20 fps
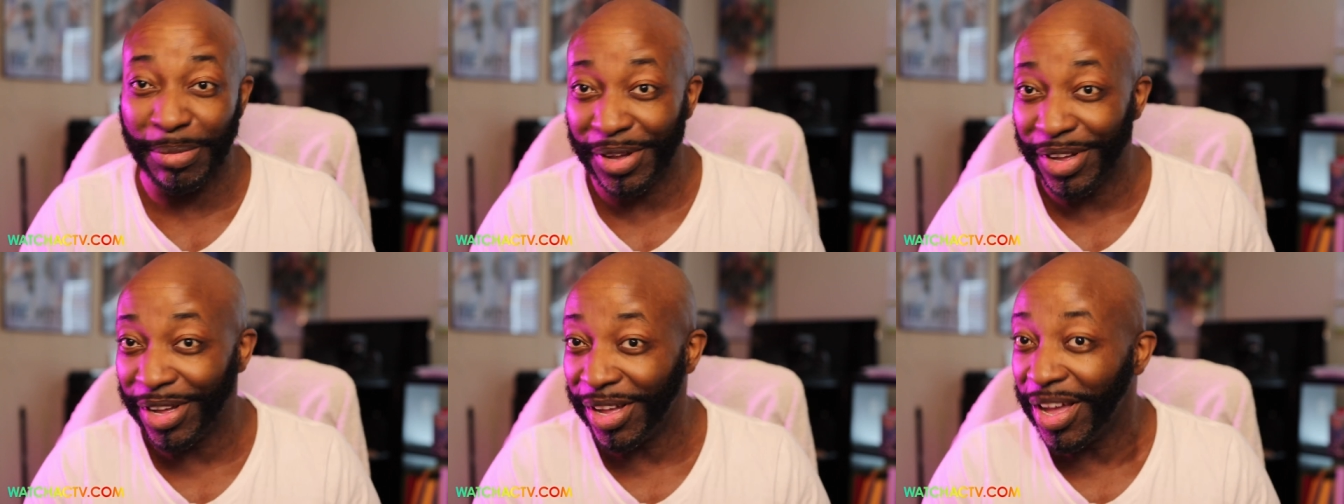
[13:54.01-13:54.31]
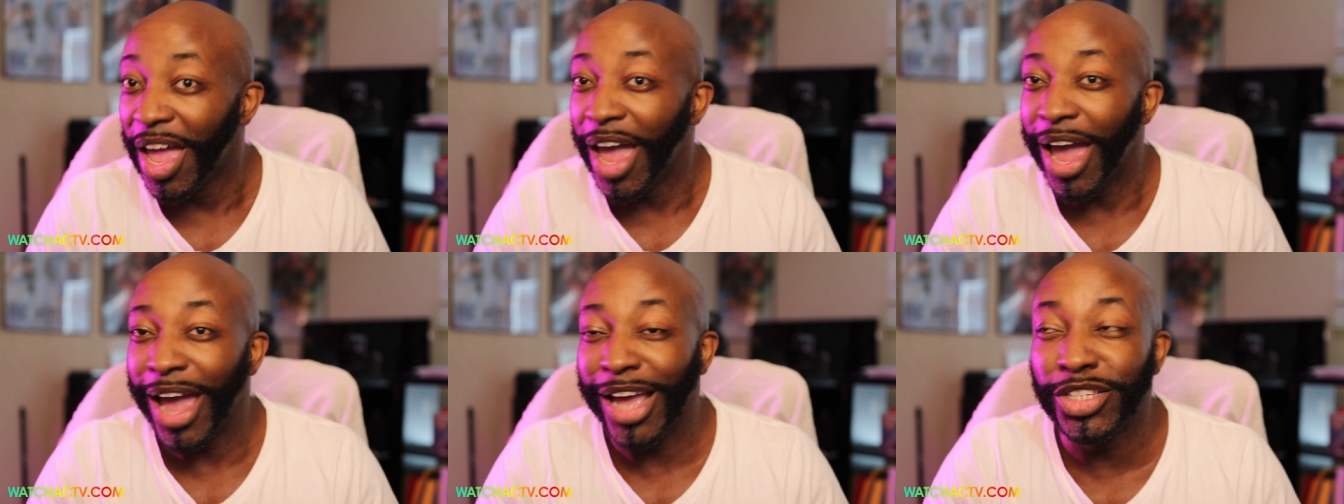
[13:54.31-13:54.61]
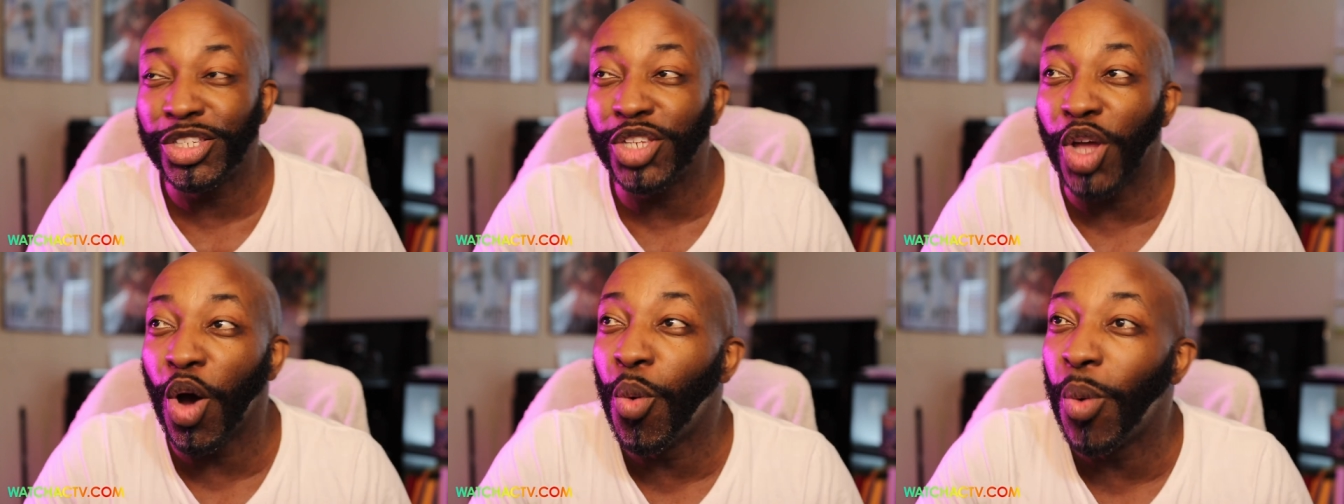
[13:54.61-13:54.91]
Uh,
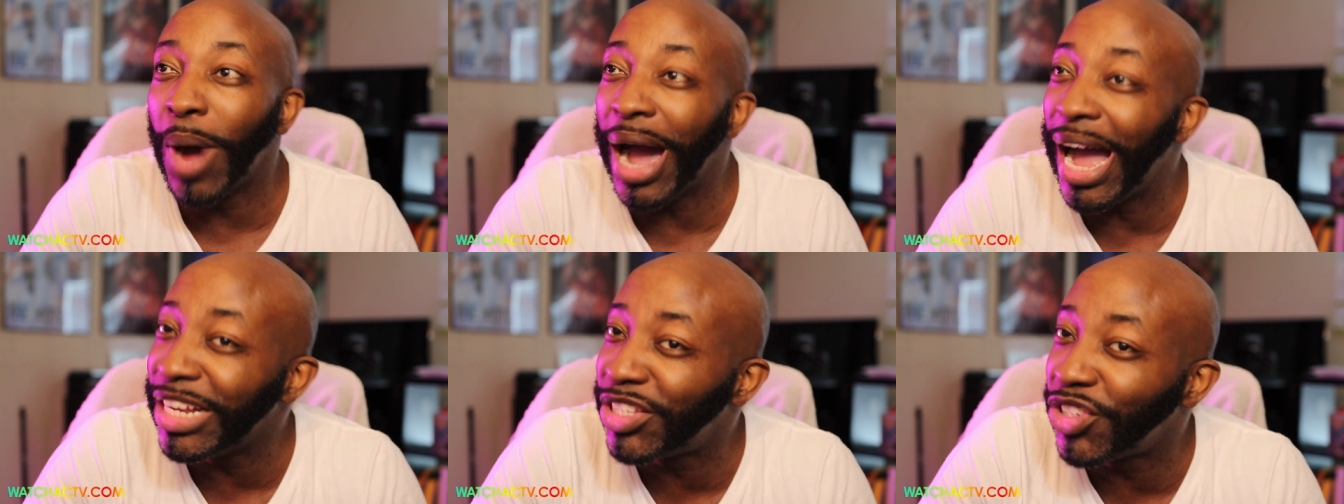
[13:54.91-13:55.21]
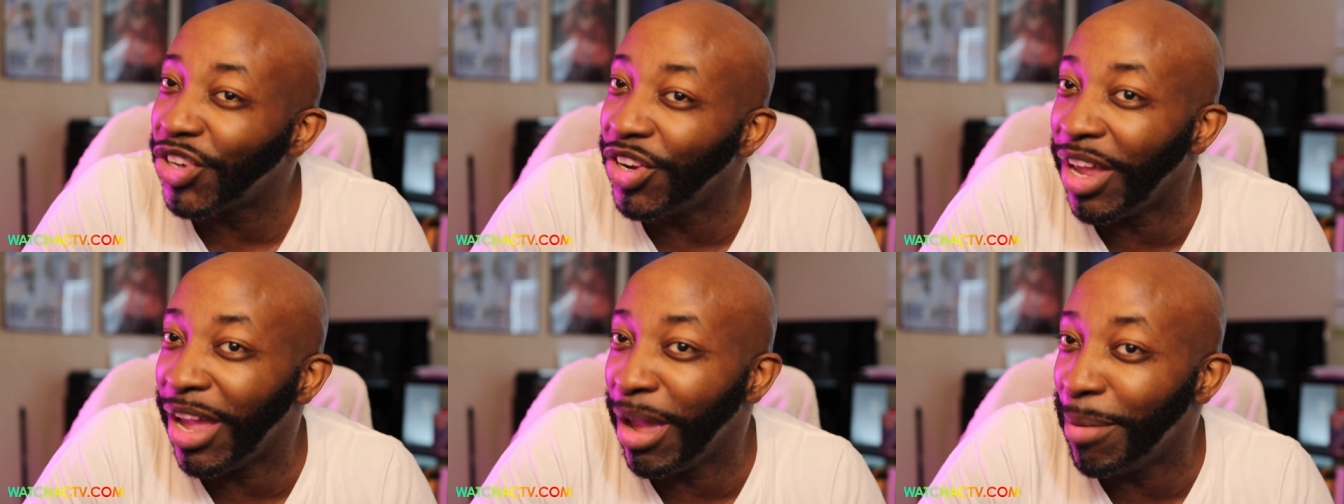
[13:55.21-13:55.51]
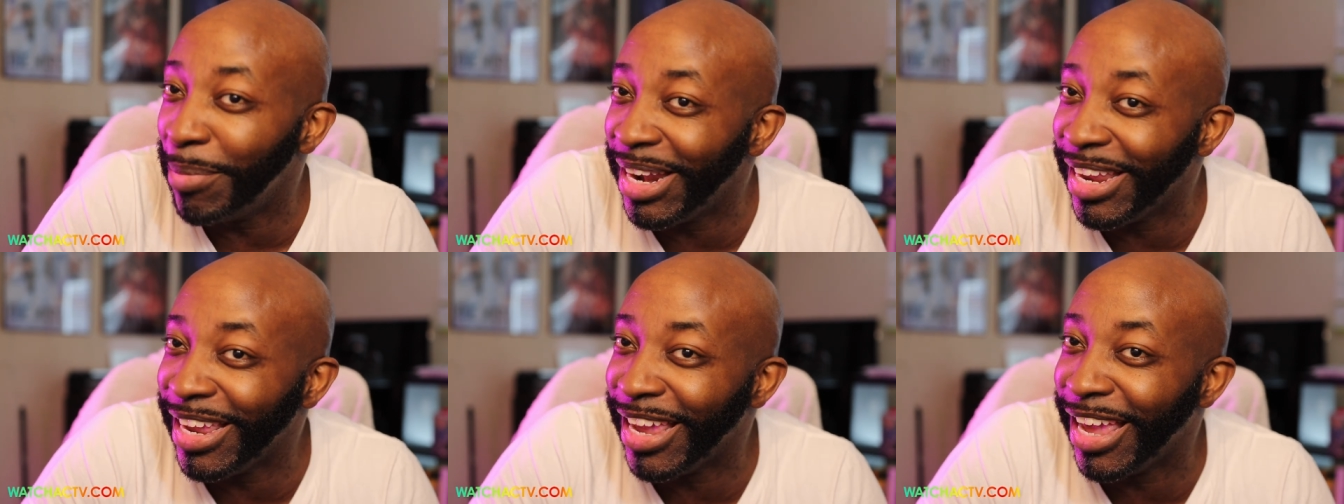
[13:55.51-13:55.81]
and so watching
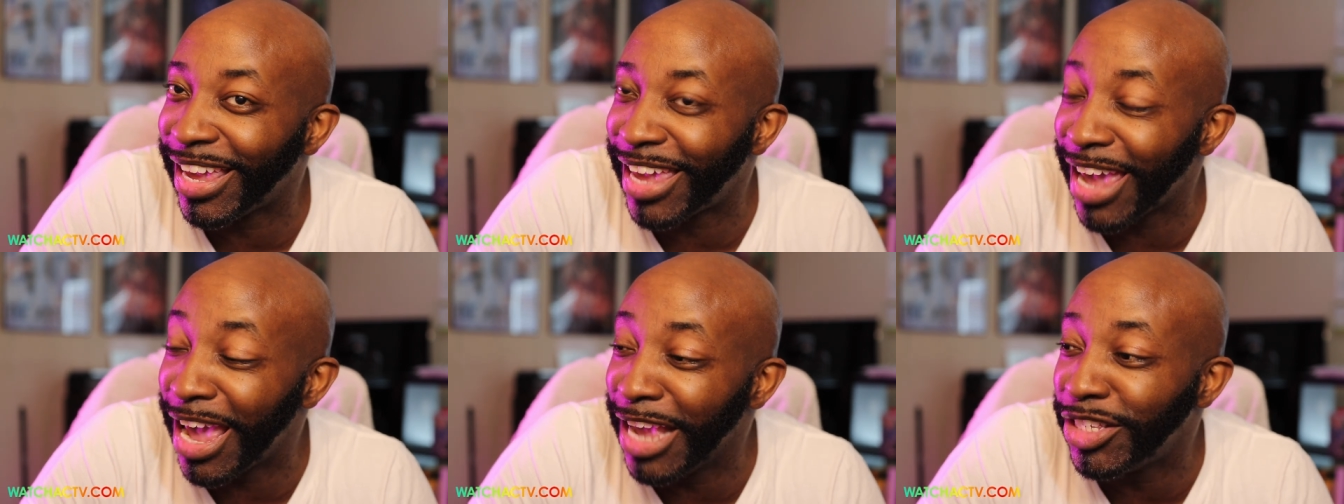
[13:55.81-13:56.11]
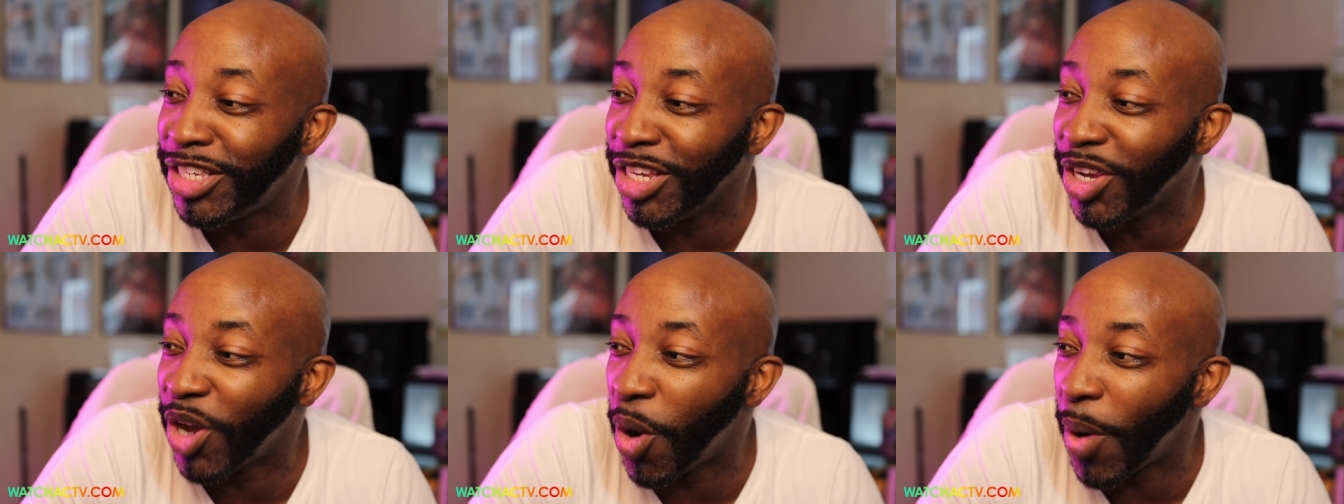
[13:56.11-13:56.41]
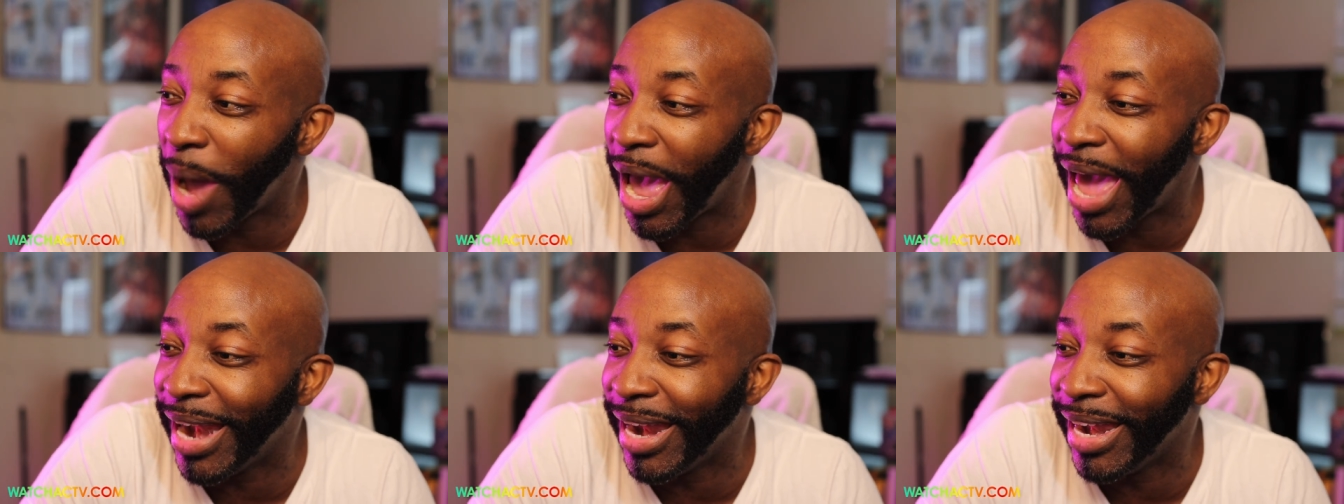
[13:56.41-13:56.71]
Emily and Kaycee
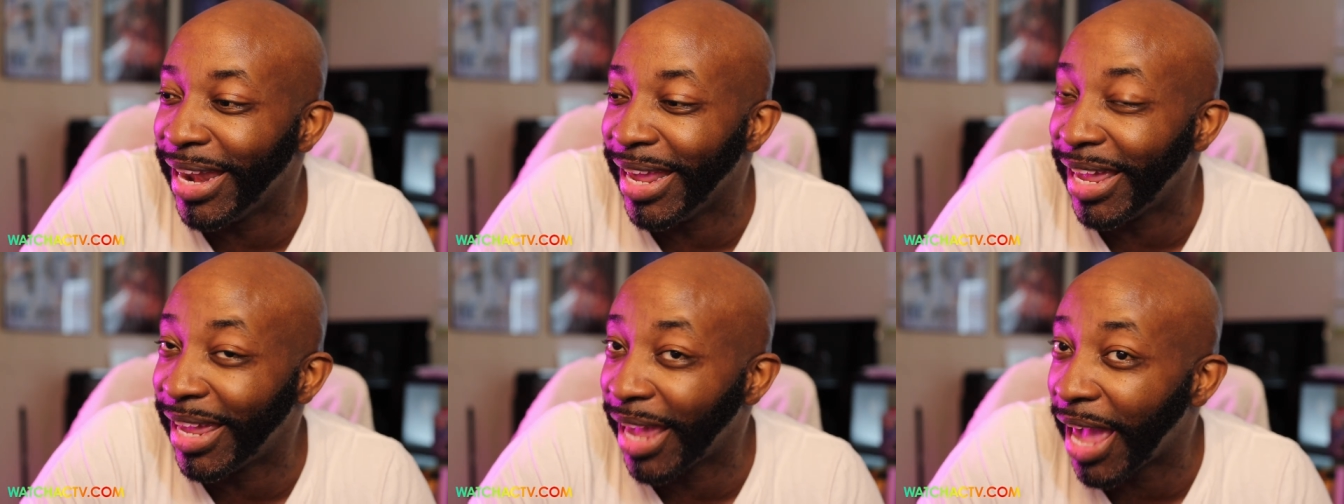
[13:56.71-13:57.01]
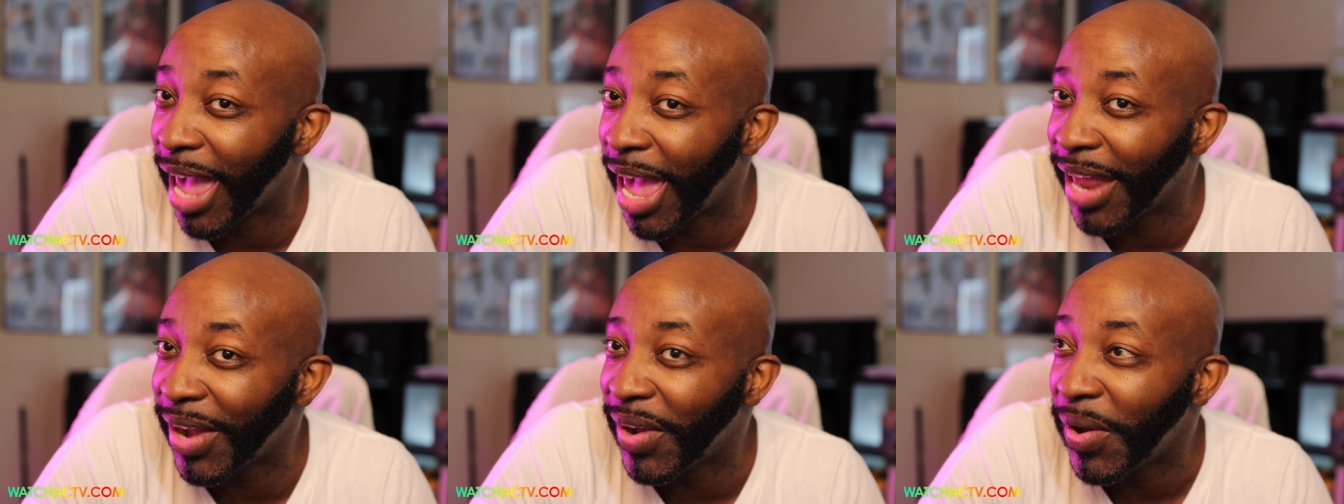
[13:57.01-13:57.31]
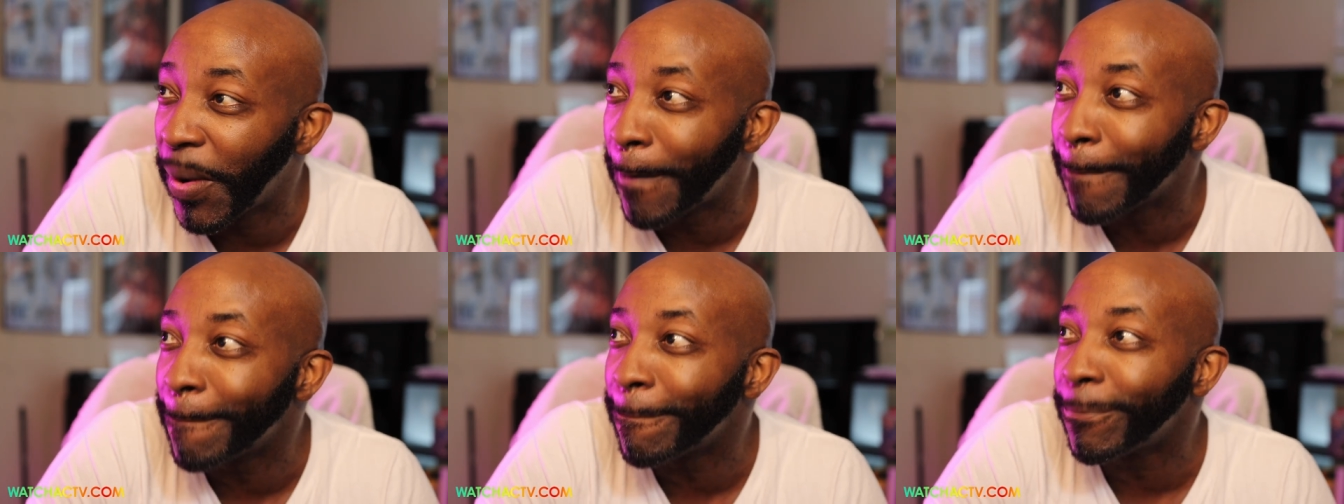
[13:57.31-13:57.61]
go at it again,